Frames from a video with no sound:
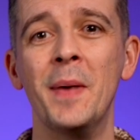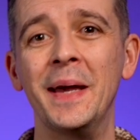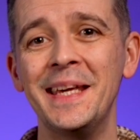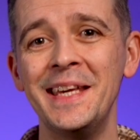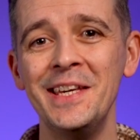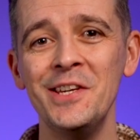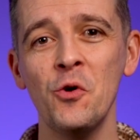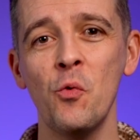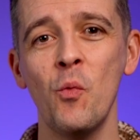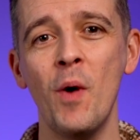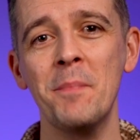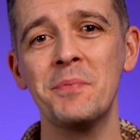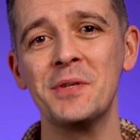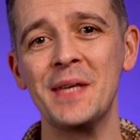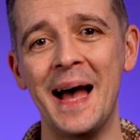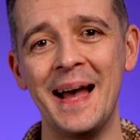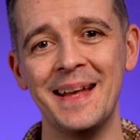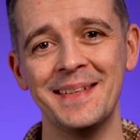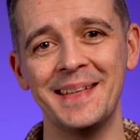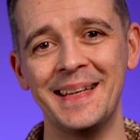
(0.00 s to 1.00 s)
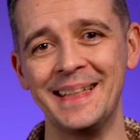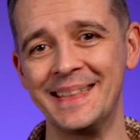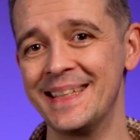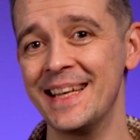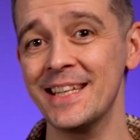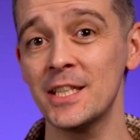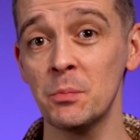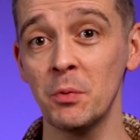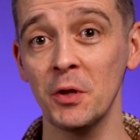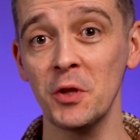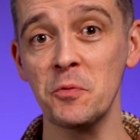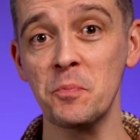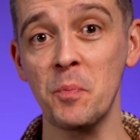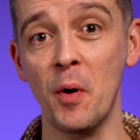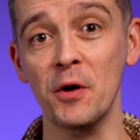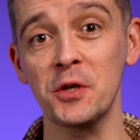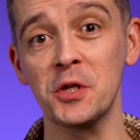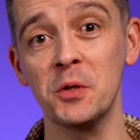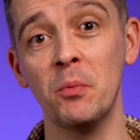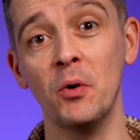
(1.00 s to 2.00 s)
Making your website as accessible as
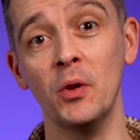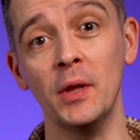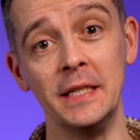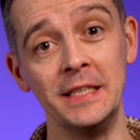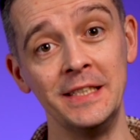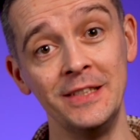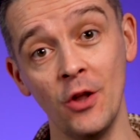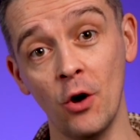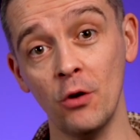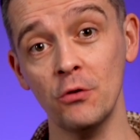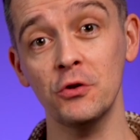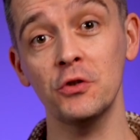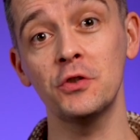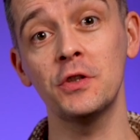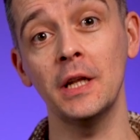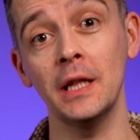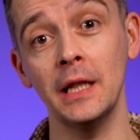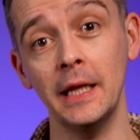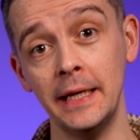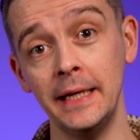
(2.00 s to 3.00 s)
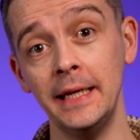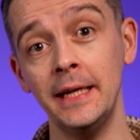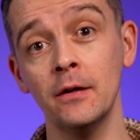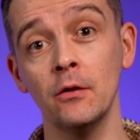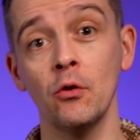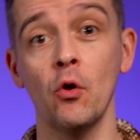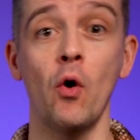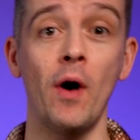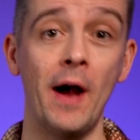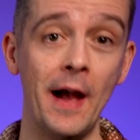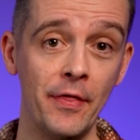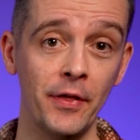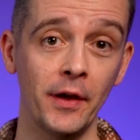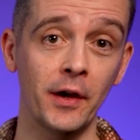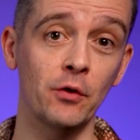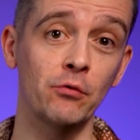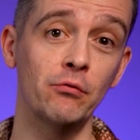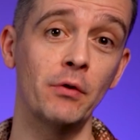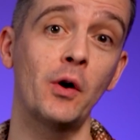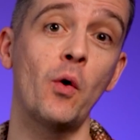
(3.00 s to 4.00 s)
possible is not just a legal or
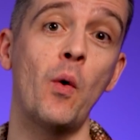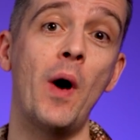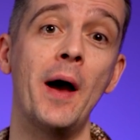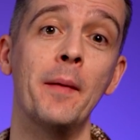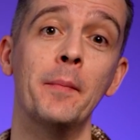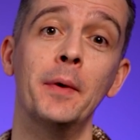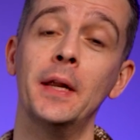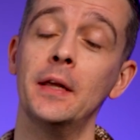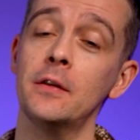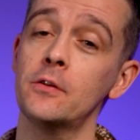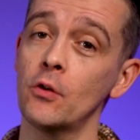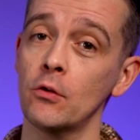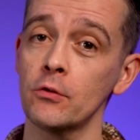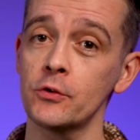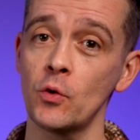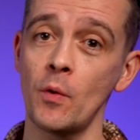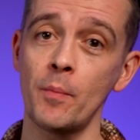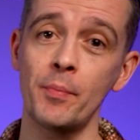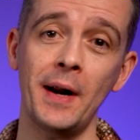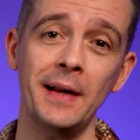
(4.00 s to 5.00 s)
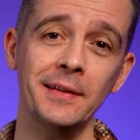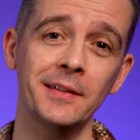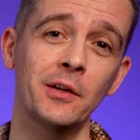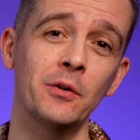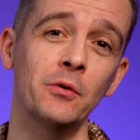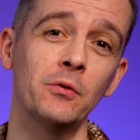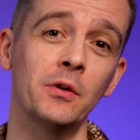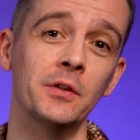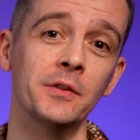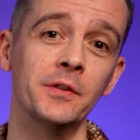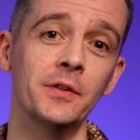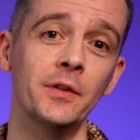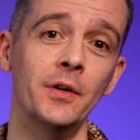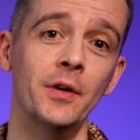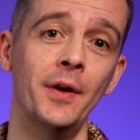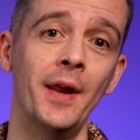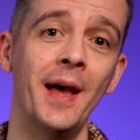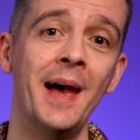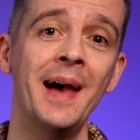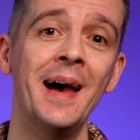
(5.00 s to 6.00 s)
ethical requirement, it's also a practical
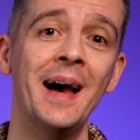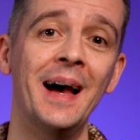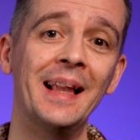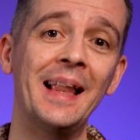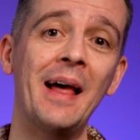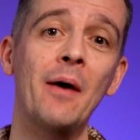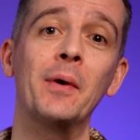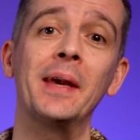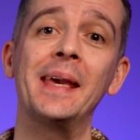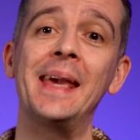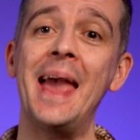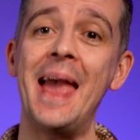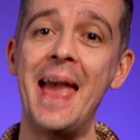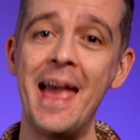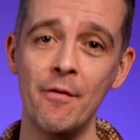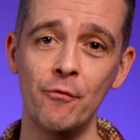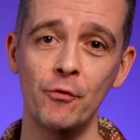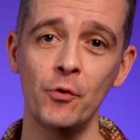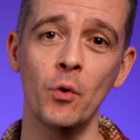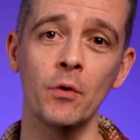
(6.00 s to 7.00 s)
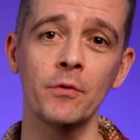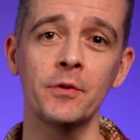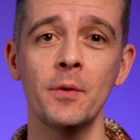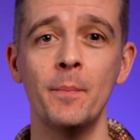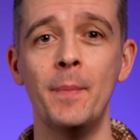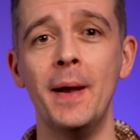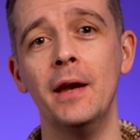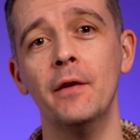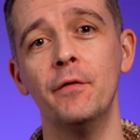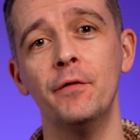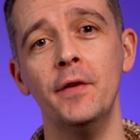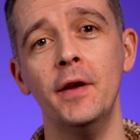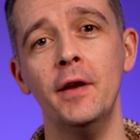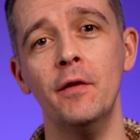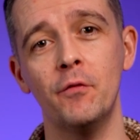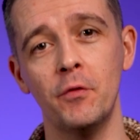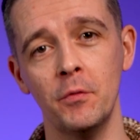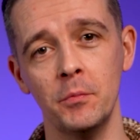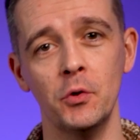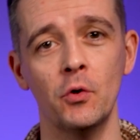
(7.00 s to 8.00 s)
concern, allowing everyone to
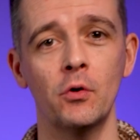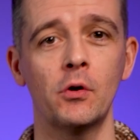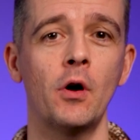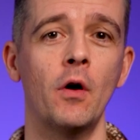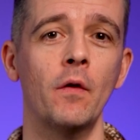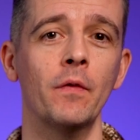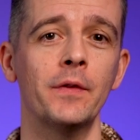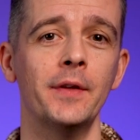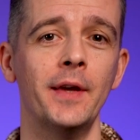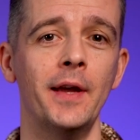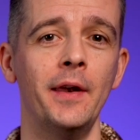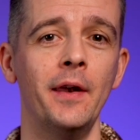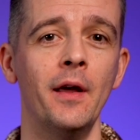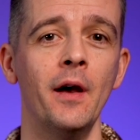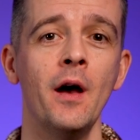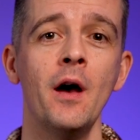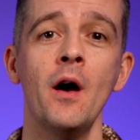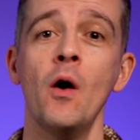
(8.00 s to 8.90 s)
benefit from your content.